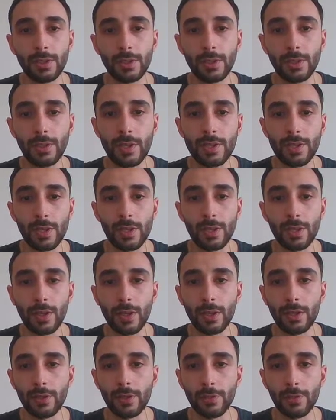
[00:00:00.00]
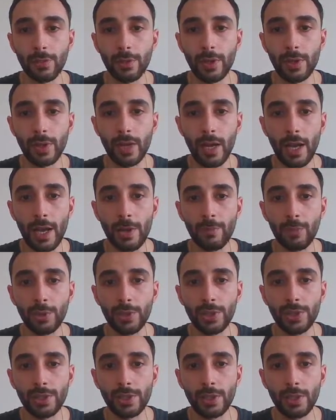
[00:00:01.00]
this area where I put
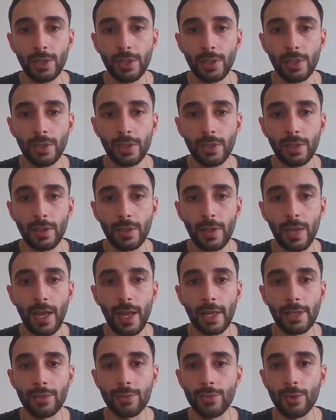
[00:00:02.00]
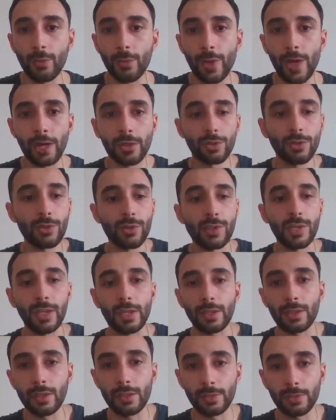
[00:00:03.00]
in the line. So we are not
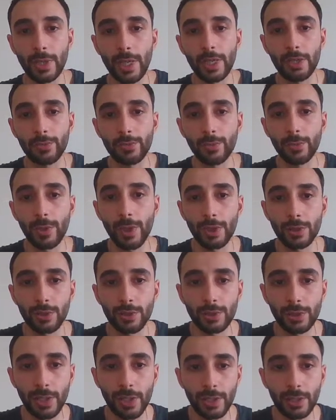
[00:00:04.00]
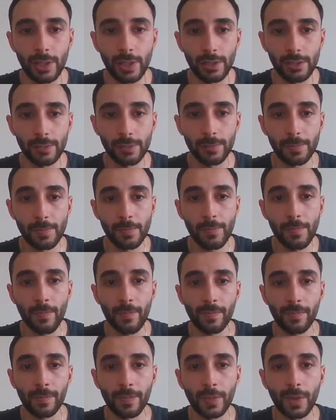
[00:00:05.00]
seeing this, right? We are not seeing this.
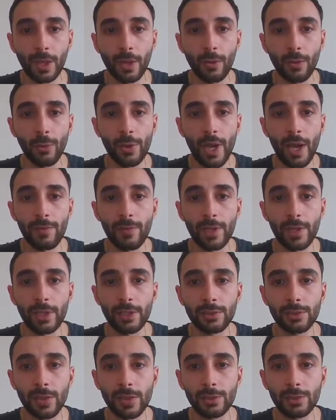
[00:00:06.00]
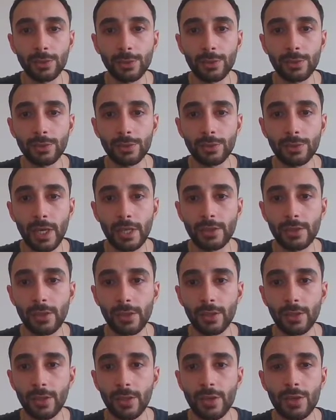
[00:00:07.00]
We have an interest zone right
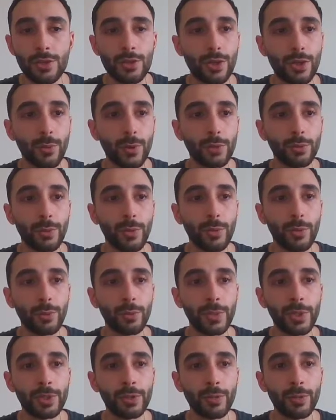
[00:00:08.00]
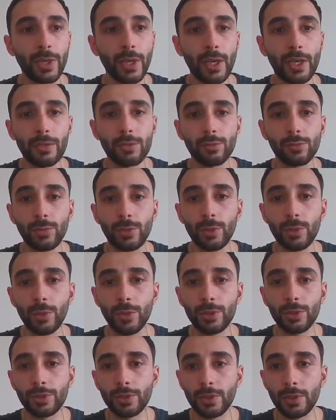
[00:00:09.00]
here. So what we will be doing is we
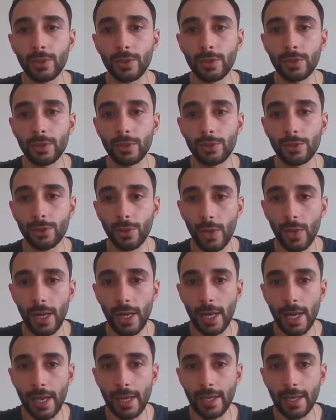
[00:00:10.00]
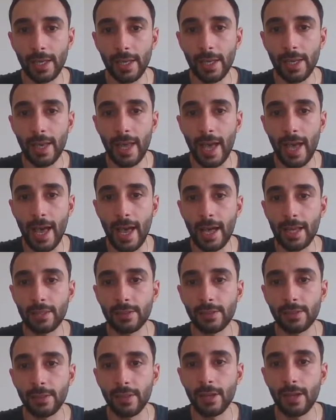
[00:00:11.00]
will draw a line
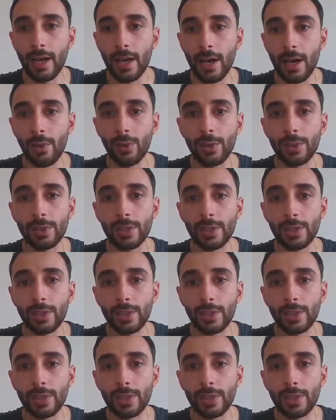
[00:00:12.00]
at our